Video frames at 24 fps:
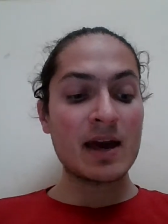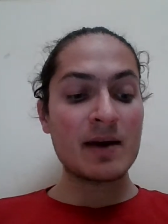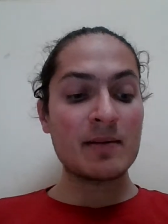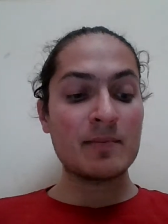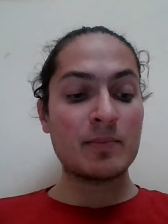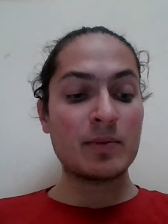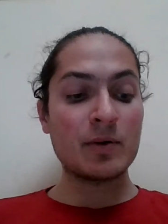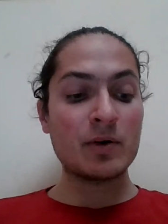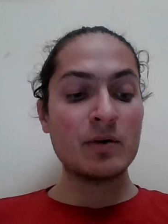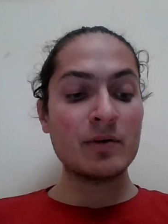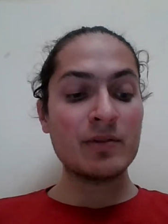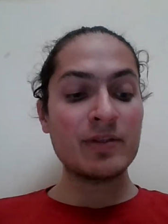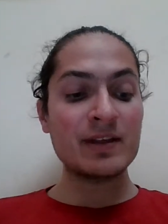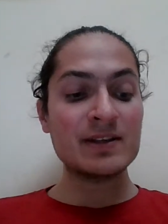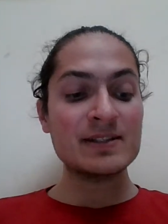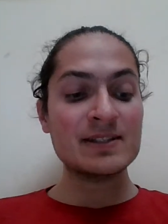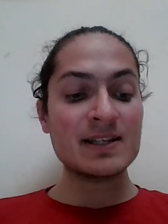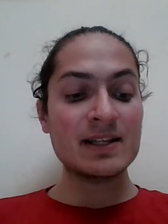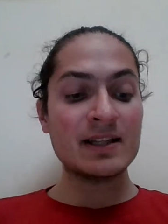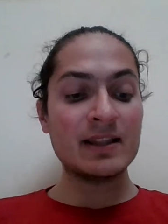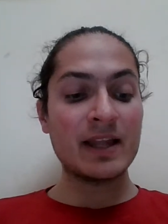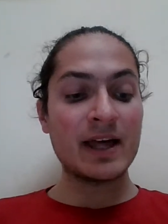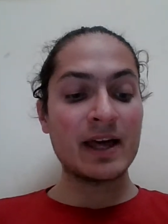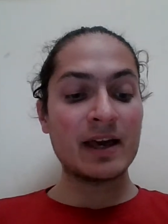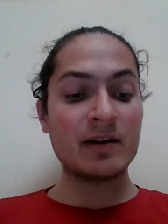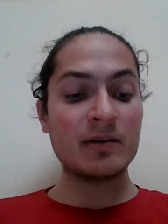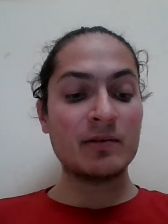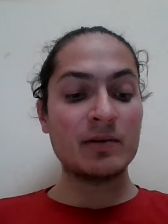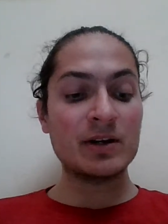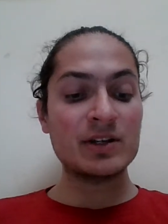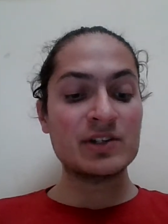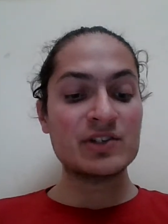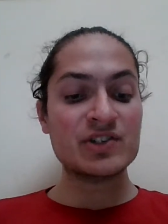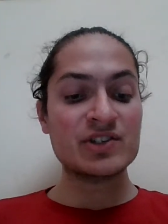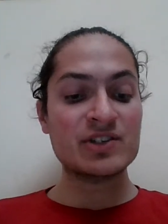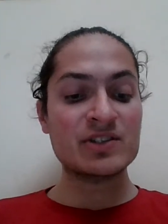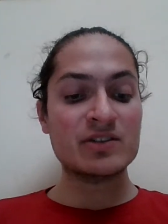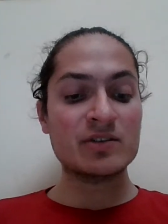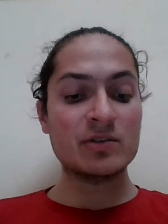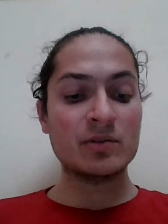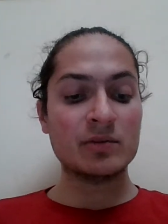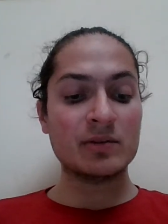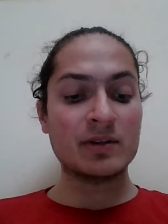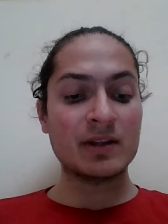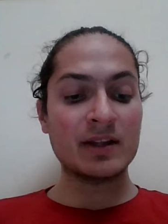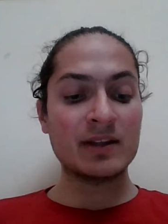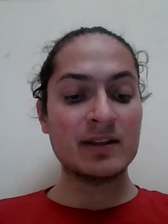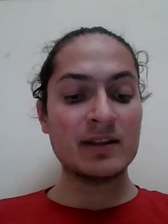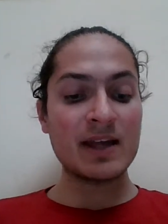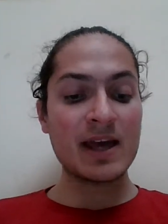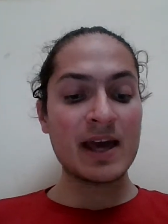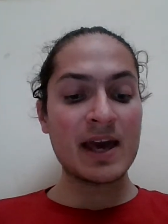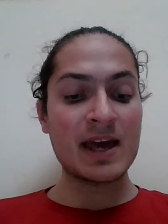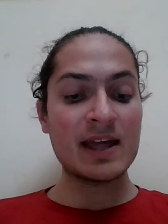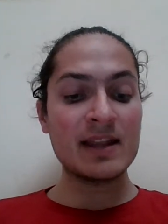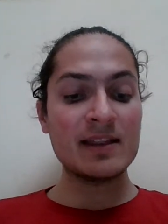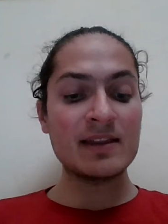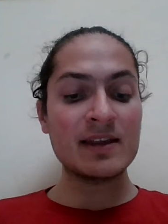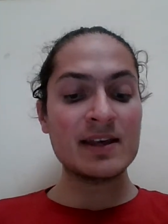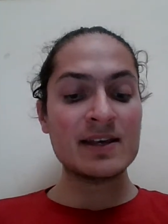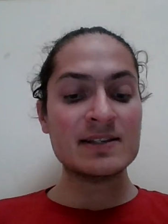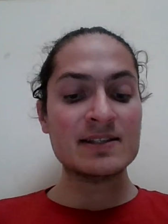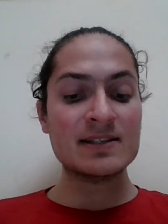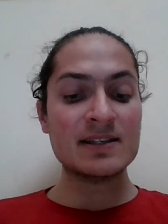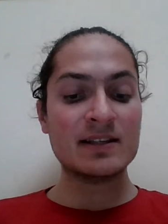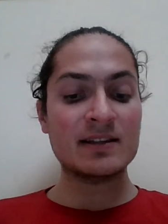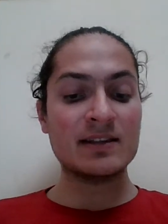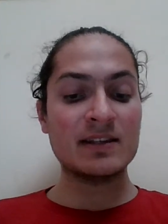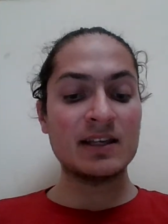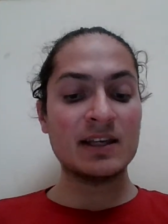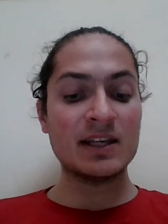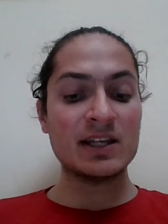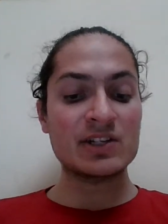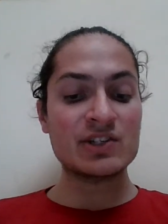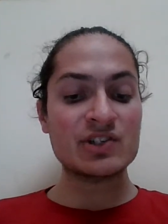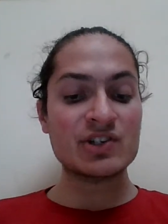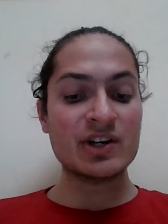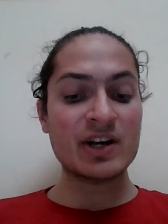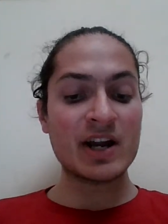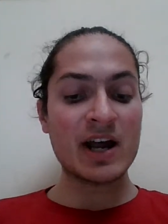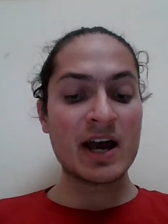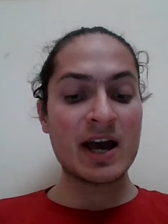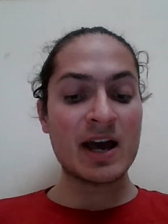both as a language student and as a teacher,